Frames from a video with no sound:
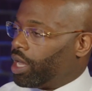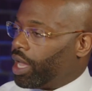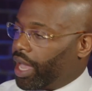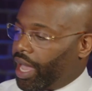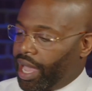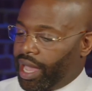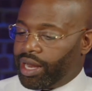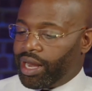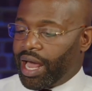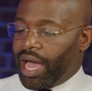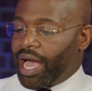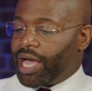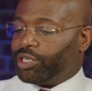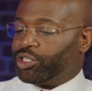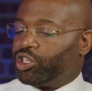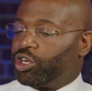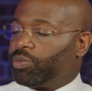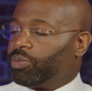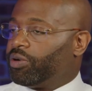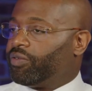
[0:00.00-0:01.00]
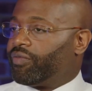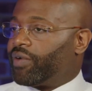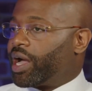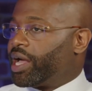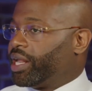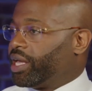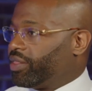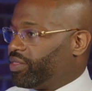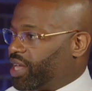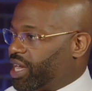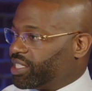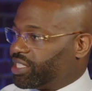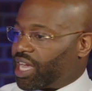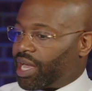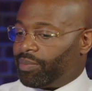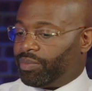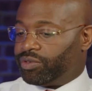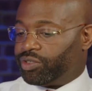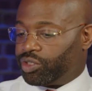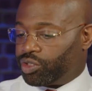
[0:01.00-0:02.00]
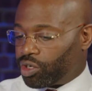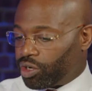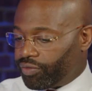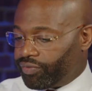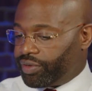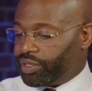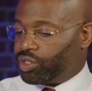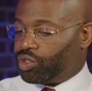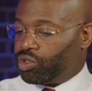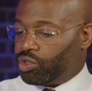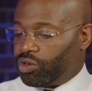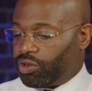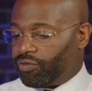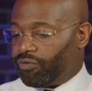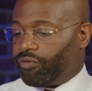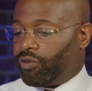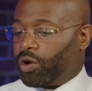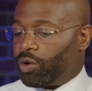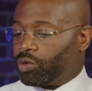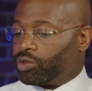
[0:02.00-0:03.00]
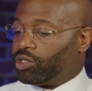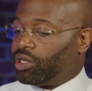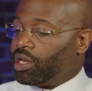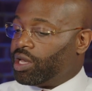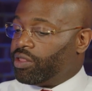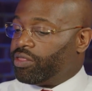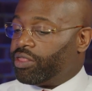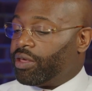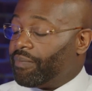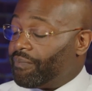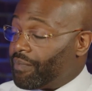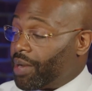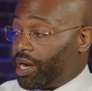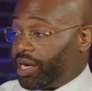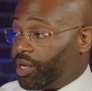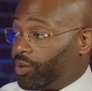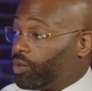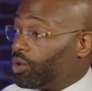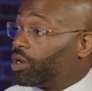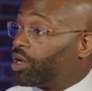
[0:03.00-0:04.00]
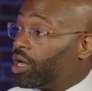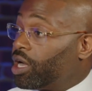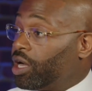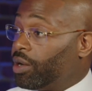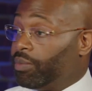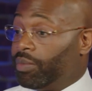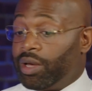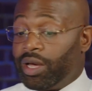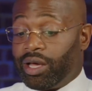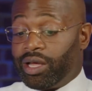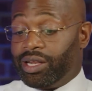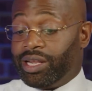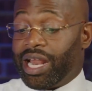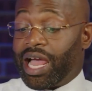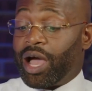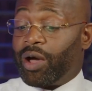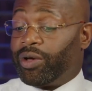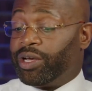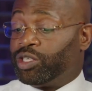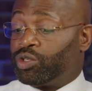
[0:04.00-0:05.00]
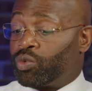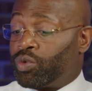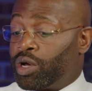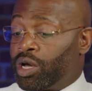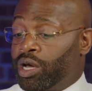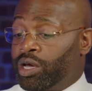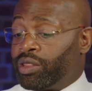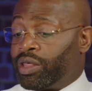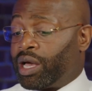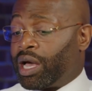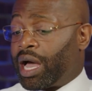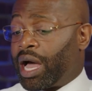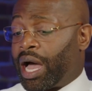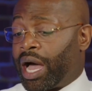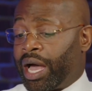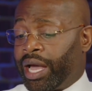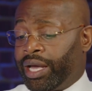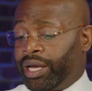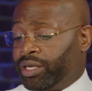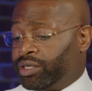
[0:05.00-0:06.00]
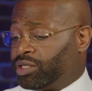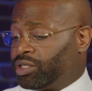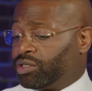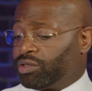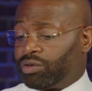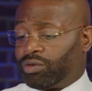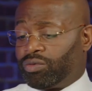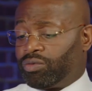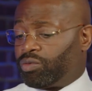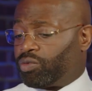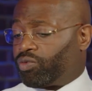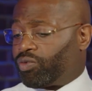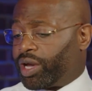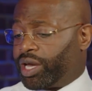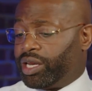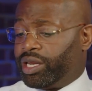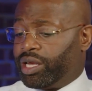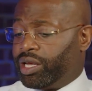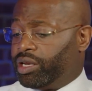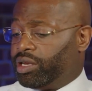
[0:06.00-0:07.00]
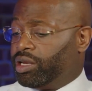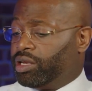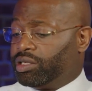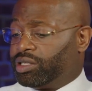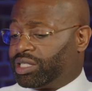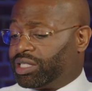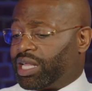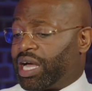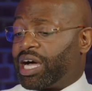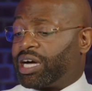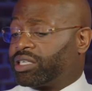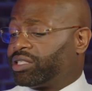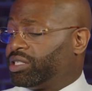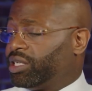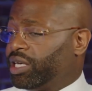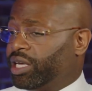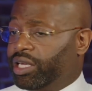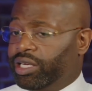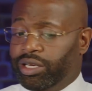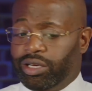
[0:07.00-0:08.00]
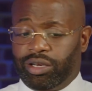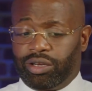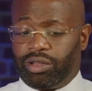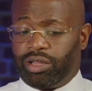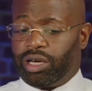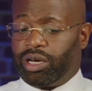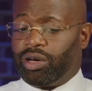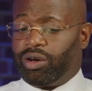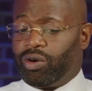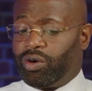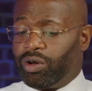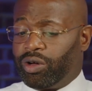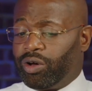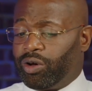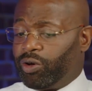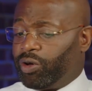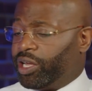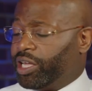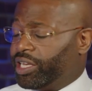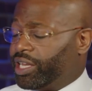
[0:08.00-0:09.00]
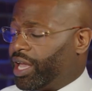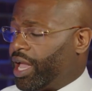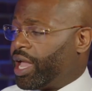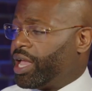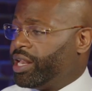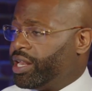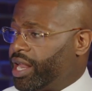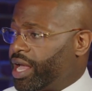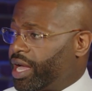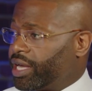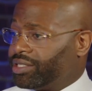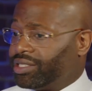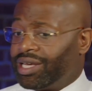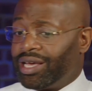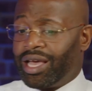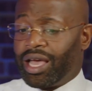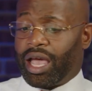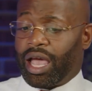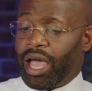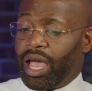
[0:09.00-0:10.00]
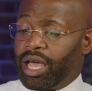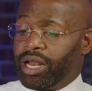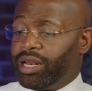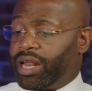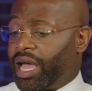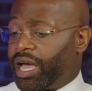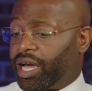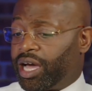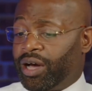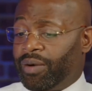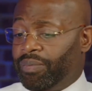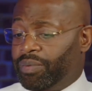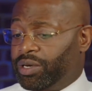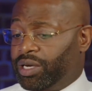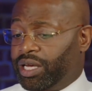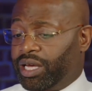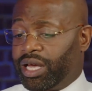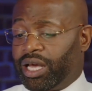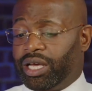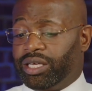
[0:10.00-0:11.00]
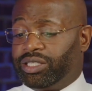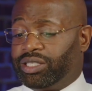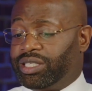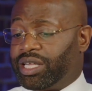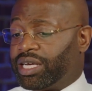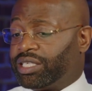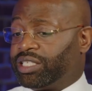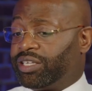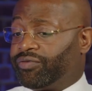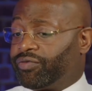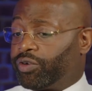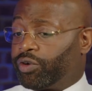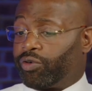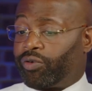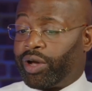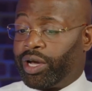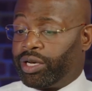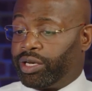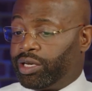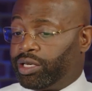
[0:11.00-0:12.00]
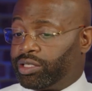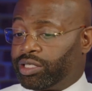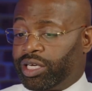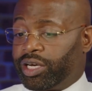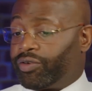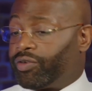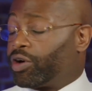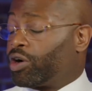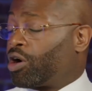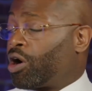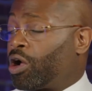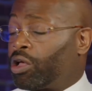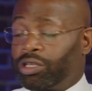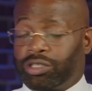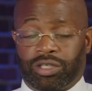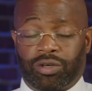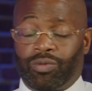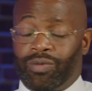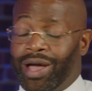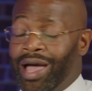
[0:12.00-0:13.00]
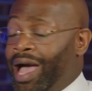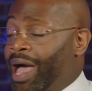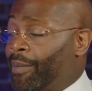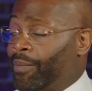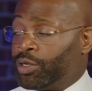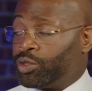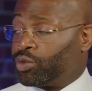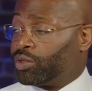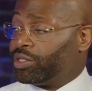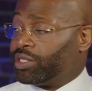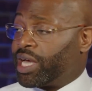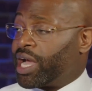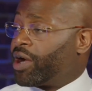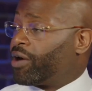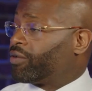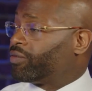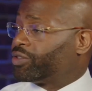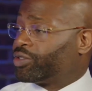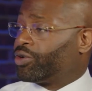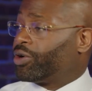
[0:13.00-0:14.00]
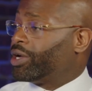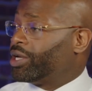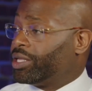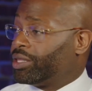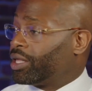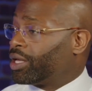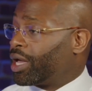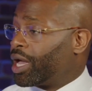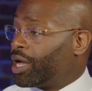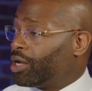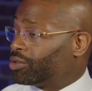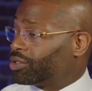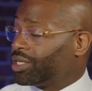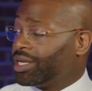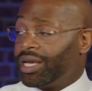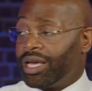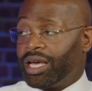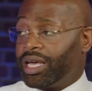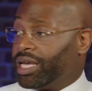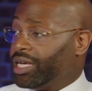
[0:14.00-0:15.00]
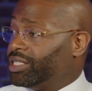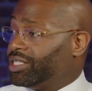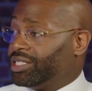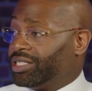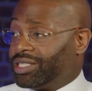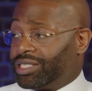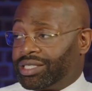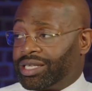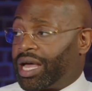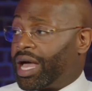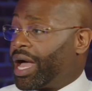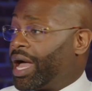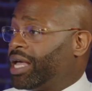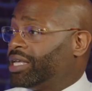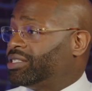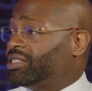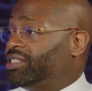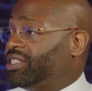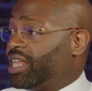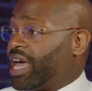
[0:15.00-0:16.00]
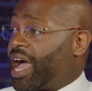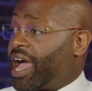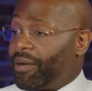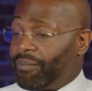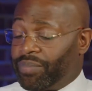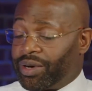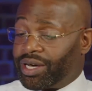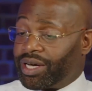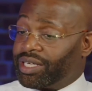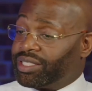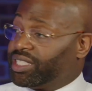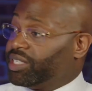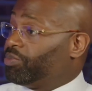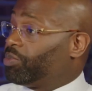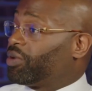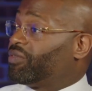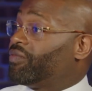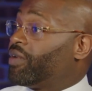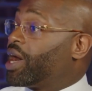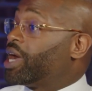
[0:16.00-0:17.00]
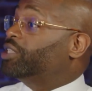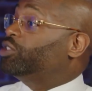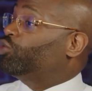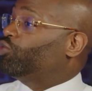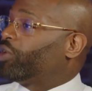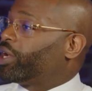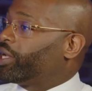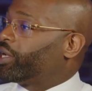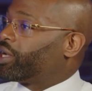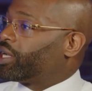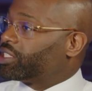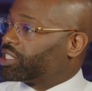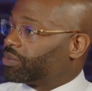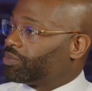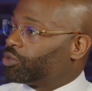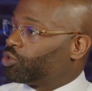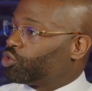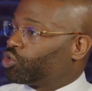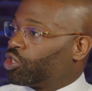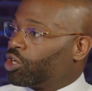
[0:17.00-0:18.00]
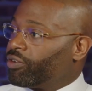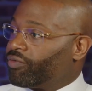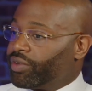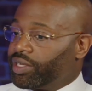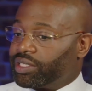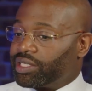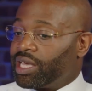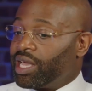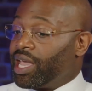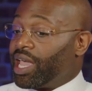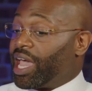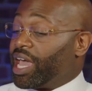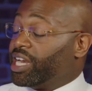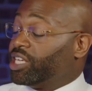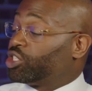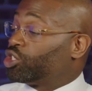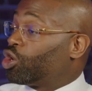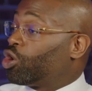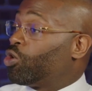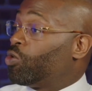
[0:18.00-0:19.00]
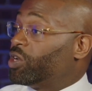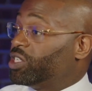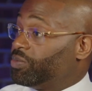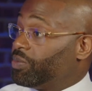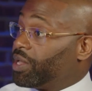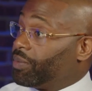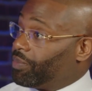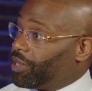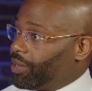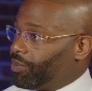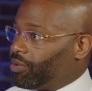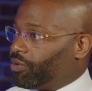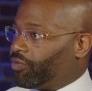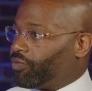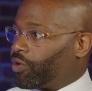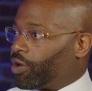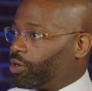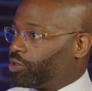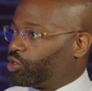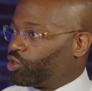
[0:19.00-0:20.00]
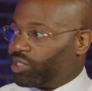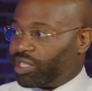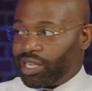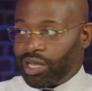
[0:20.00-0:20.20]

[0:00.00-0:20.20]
And as you're providing that type of service to the folks, the money will come. Now he's one of the highest rated stocks in the index, and that company is destined for greatness, regardless of what happens with tariffs or anything else. Right. He just has that because he provides great customer service, right. And it's always been people first,